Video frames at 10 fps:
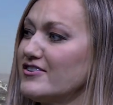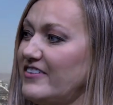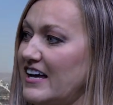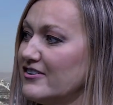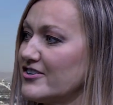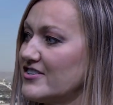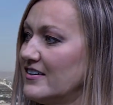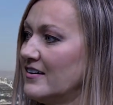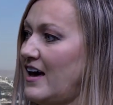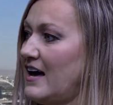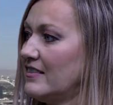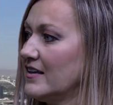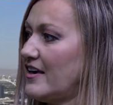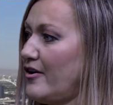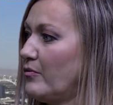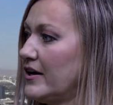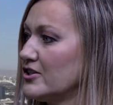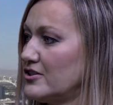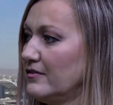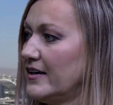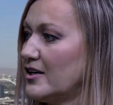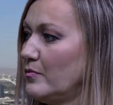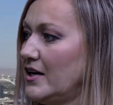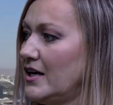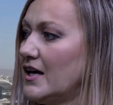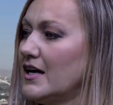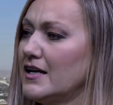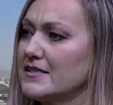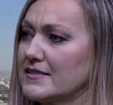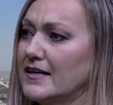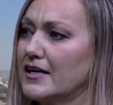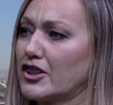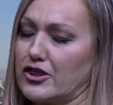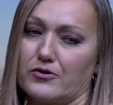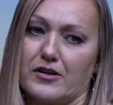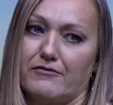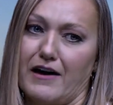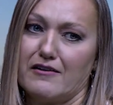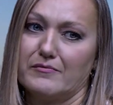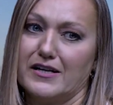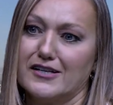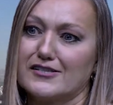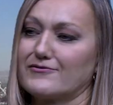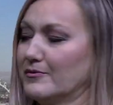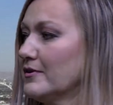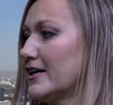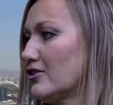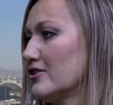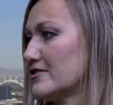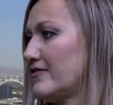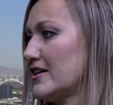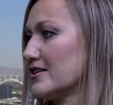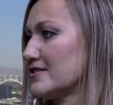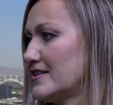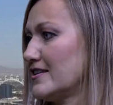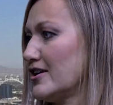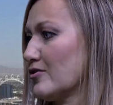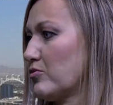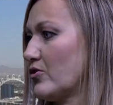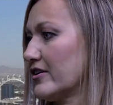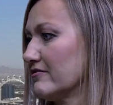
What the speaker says: Henderson at the gateway to Lake Mead, and it's like 35 minutes from Lake Las Vegas to the airport.